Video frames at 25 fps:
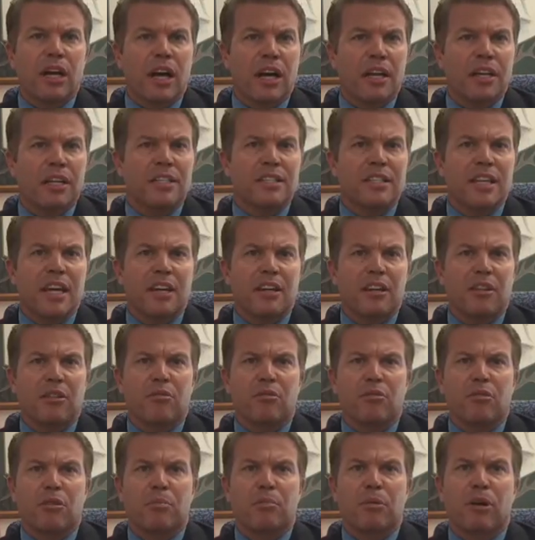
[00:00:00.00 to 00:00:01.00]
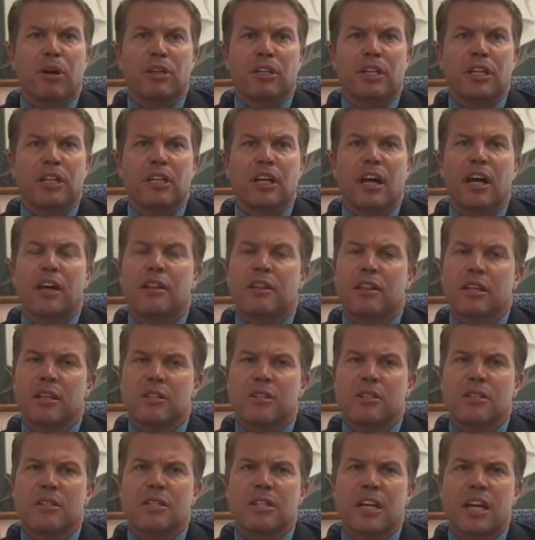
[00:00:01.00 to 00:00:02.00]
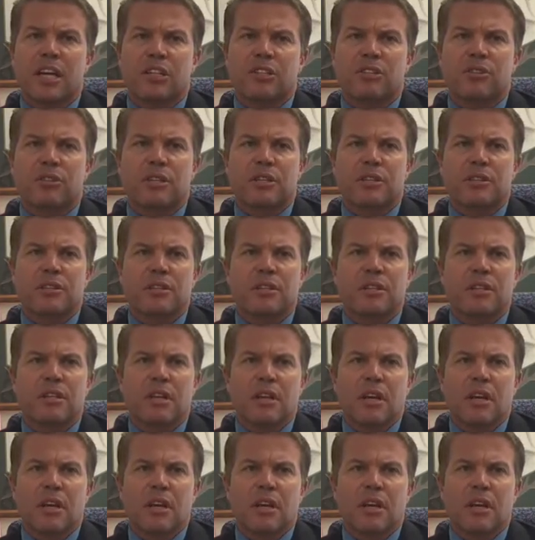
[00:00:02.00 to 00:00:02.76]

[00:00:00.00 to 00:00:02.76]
unattended through the parking lot. This is dangerous.